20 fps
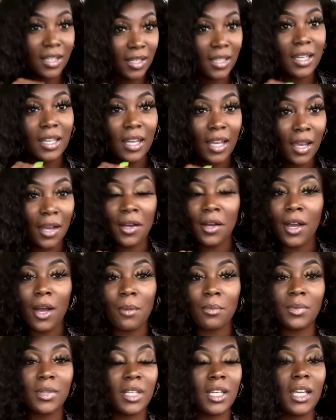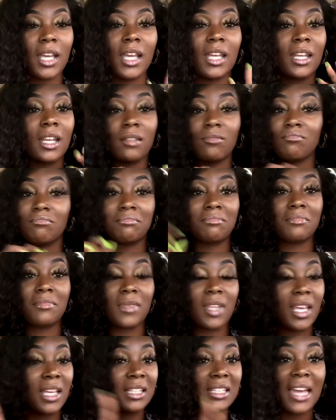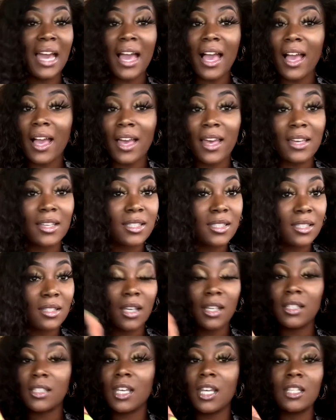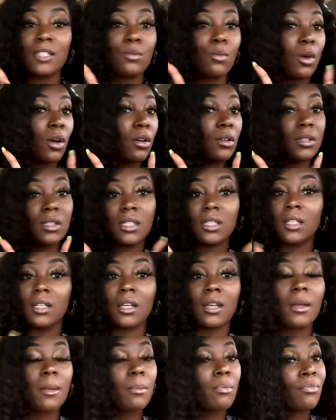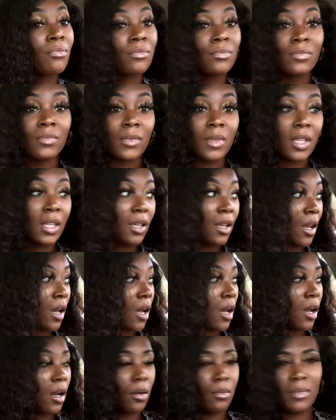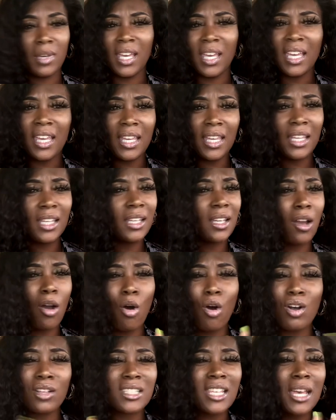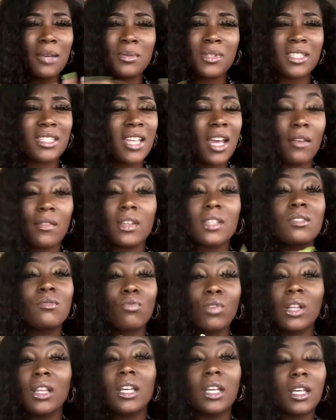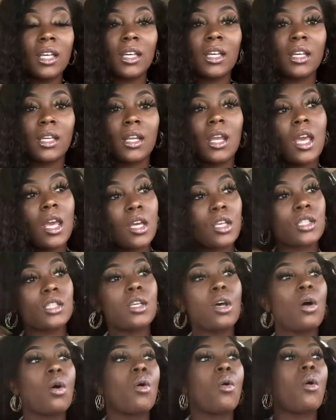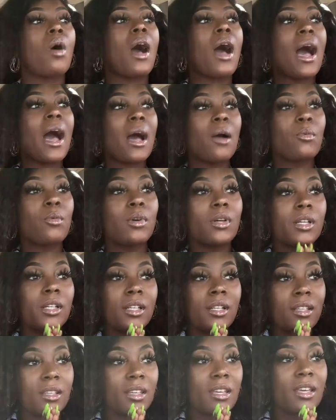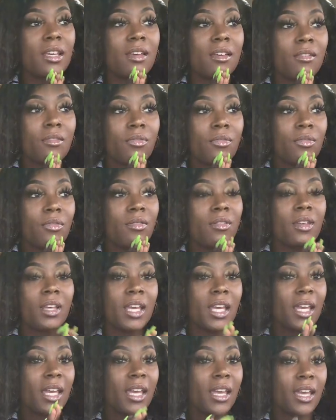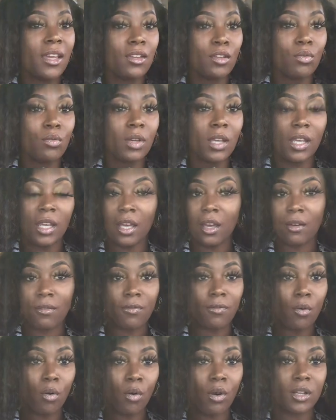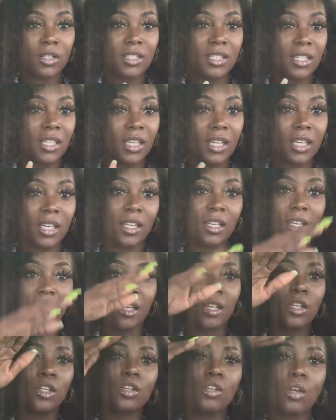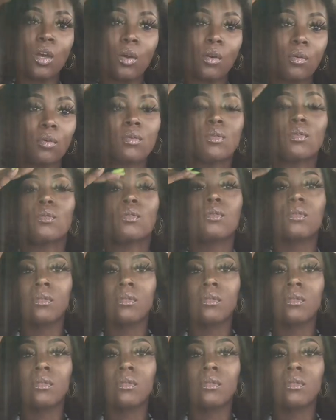a good hair company, and it dyes, it takes well to um heat, all types of stuff. It's really good. So I would, if you can't afford to get, you know,